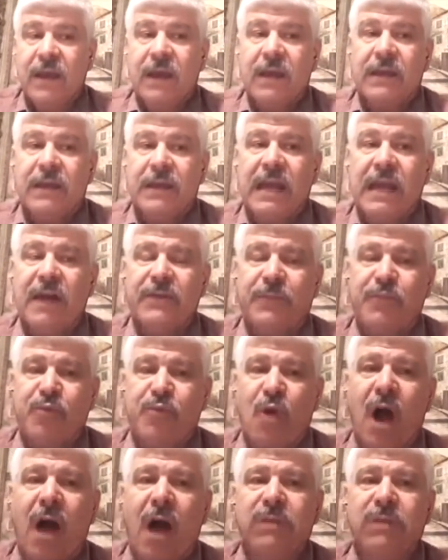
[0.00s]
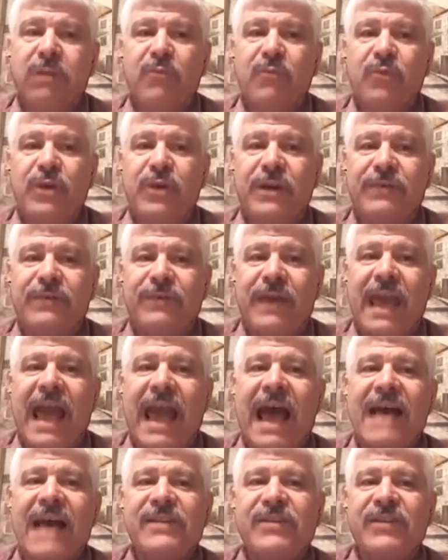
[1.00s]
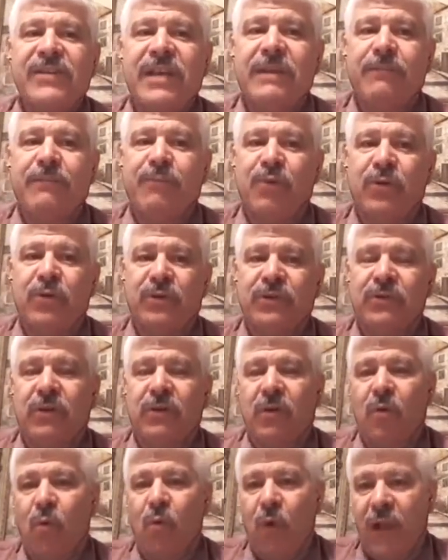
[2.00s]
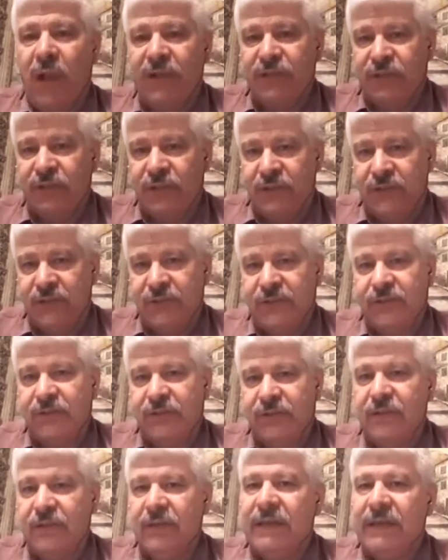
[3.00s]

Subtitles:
Now, the problem with asking personal questions